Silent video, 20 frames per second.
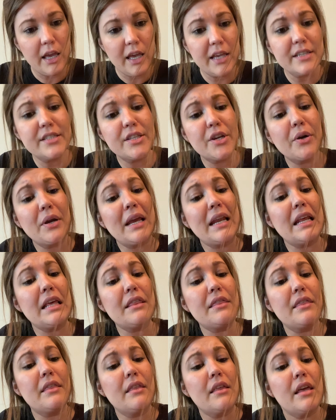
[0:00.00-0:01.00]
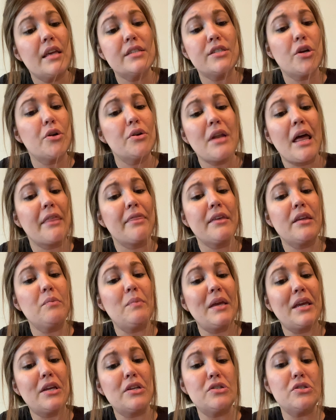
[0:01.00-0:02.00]
Is there nothing
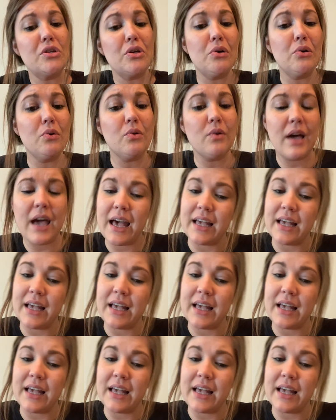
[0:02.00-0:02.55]
we can do?"